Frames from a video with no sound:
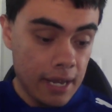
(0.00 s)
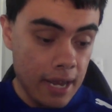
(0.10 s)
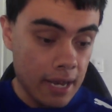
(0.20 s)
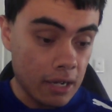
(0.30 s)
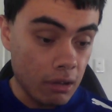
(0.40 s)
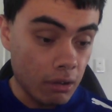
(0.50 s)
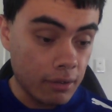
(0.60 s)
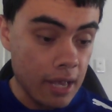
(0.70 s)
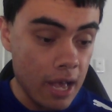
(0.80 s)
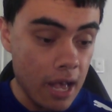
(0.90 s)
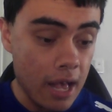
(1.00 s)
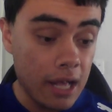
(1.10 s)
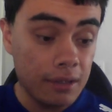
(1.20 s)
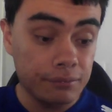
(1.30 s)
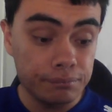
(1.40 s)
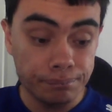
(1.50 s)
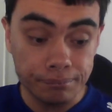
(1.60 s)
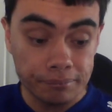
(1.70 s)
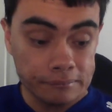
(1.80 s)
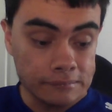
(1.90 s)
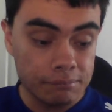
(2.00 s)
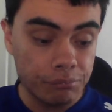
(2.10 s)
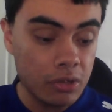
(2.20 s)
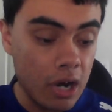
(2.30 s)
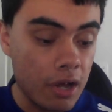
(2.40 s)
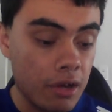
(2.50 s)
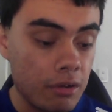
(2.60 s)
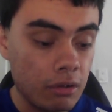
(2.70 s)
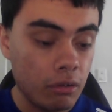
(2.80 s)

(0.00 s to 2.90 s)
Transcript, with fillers: yeah, look, uh, you know,